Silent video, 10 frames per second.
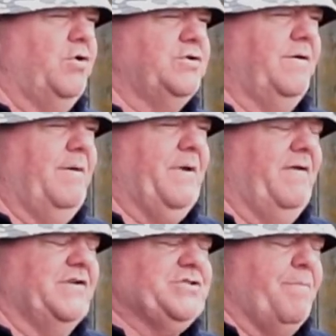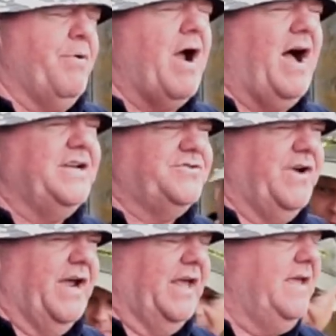more, a bit of a
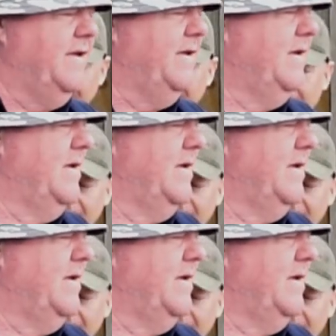surprise really,